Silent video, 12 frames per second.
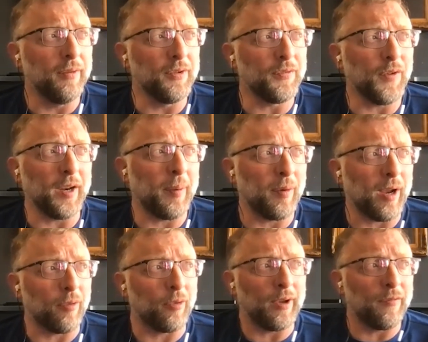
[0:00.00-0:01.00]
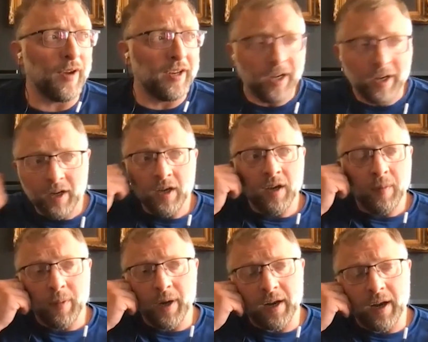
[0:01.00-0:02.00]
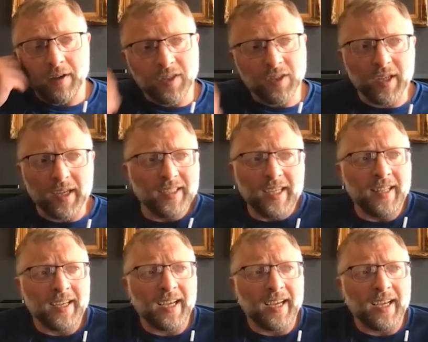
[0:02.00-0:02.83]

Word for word: It was funny. People got really offended, but I was just like saying that